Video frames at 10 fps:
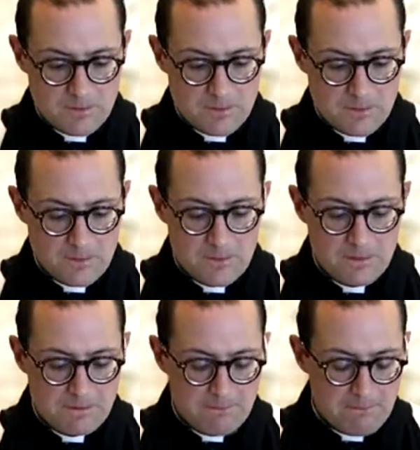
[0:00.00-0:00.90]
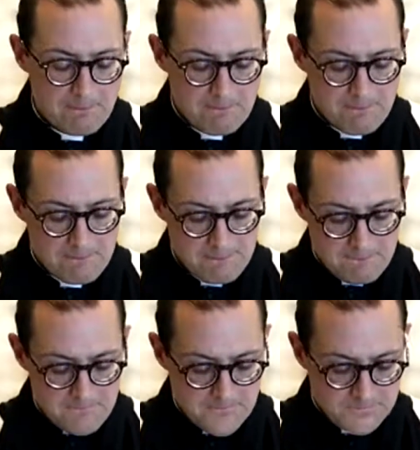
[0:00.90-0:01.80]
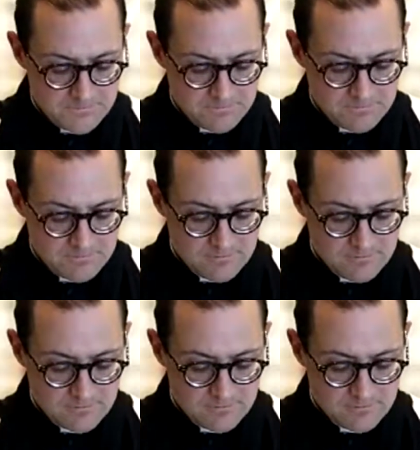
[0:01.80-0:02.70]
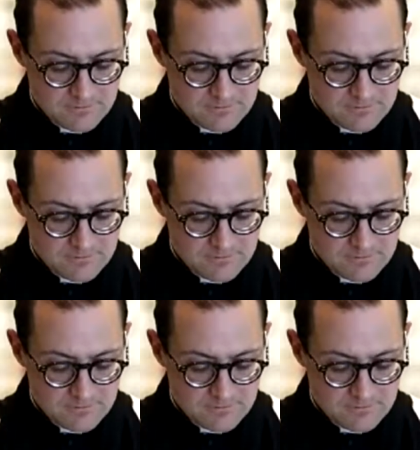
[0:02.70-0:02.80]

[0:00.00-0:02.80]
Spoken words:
(no one is talking)